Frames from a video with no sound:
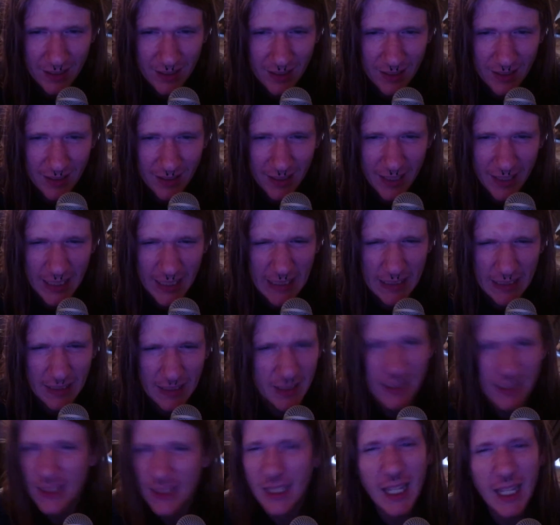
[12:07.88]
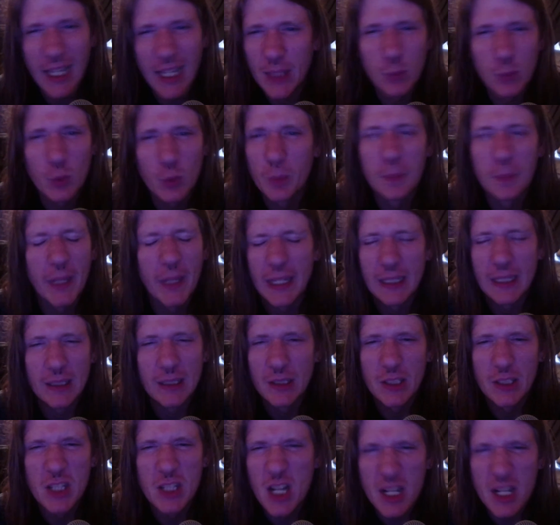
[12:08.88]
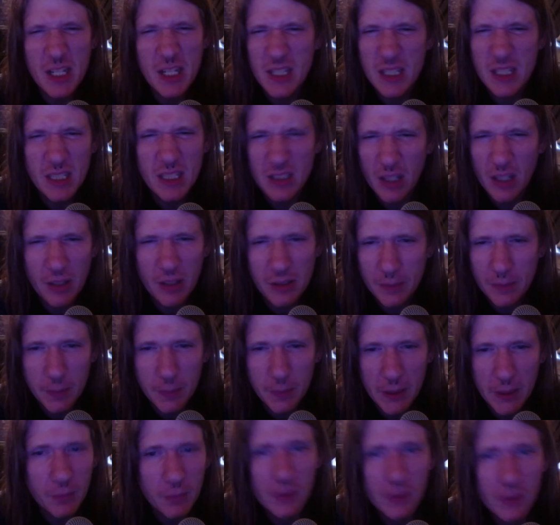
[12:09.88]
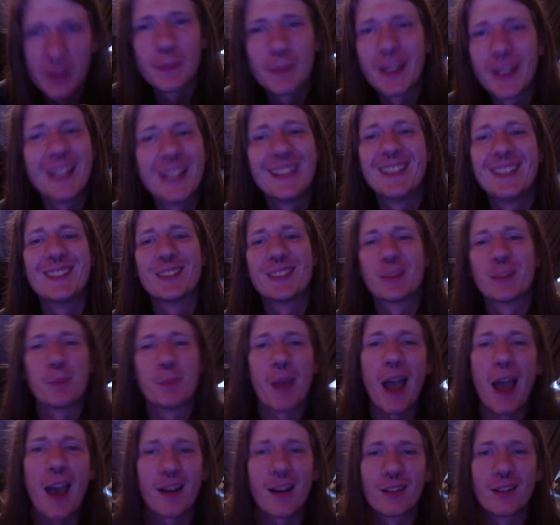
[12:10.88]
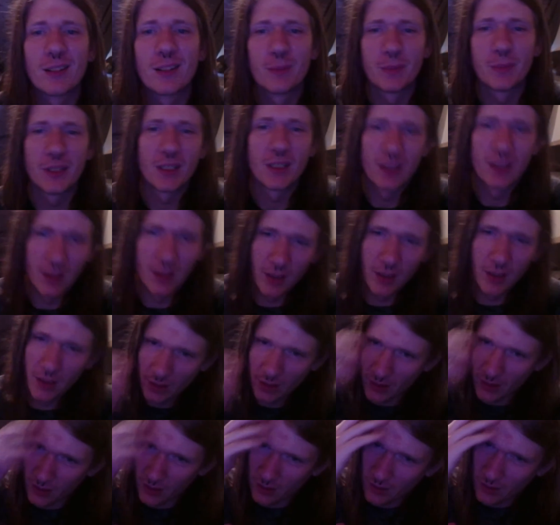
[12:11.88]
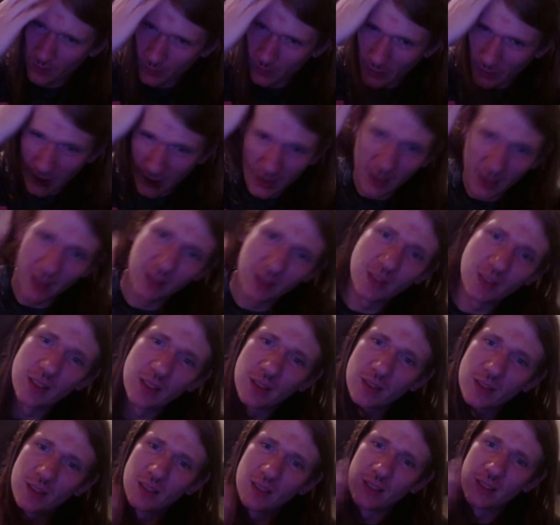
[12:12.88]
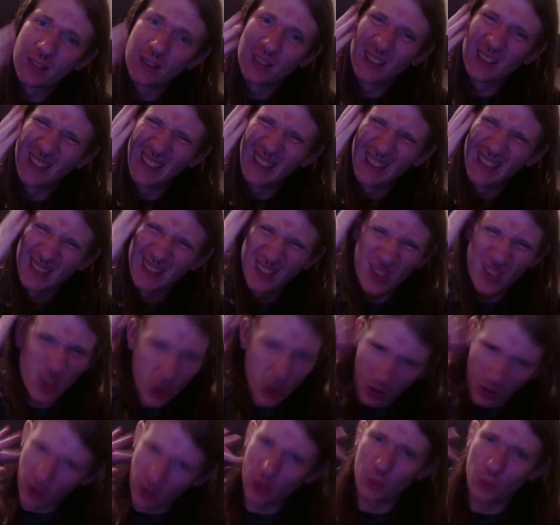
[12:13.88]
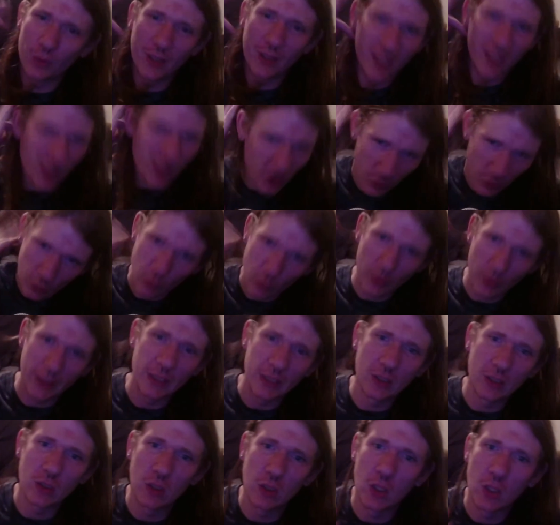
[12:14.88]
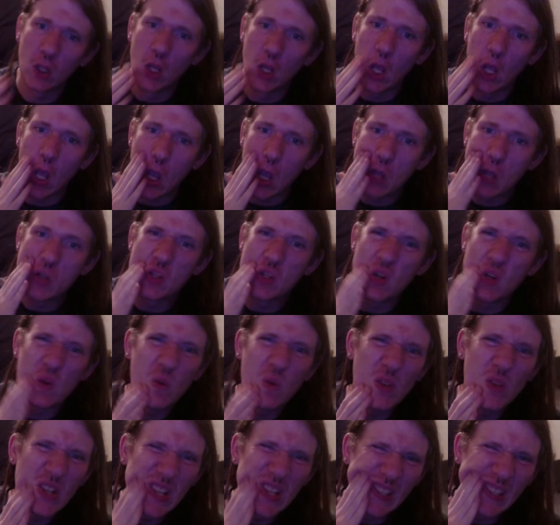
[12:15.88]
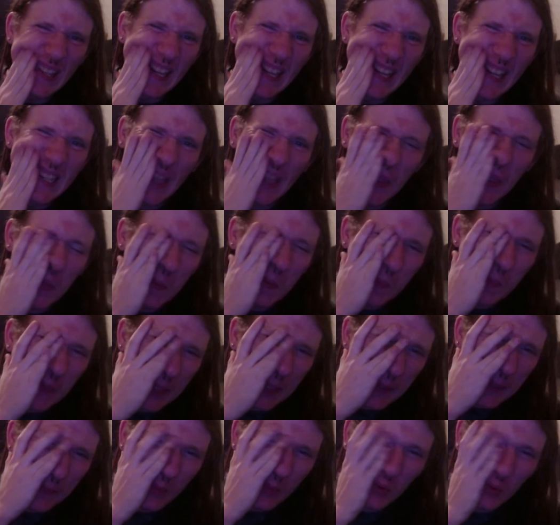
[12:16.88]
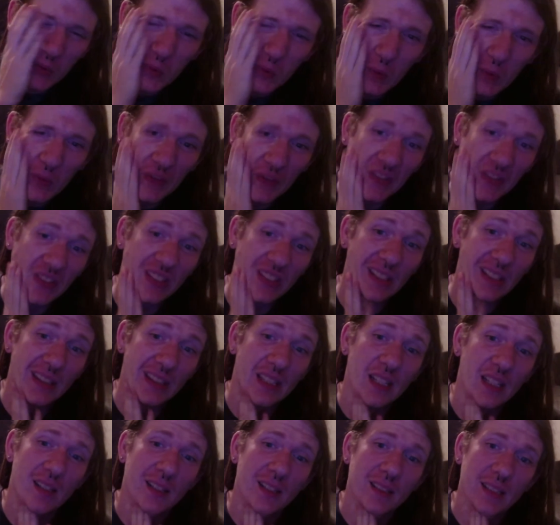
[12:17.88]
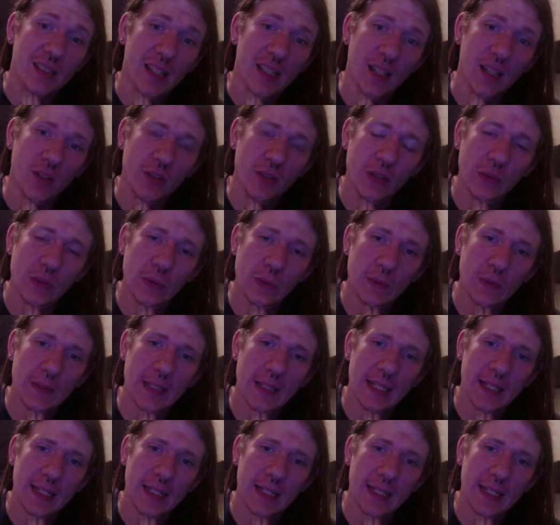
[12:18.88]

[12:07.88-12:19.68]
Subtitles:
And that will make none of these other people's opinions matter, because it's genuine, it's real. And you'll realize that the people who want to sit there and tell you that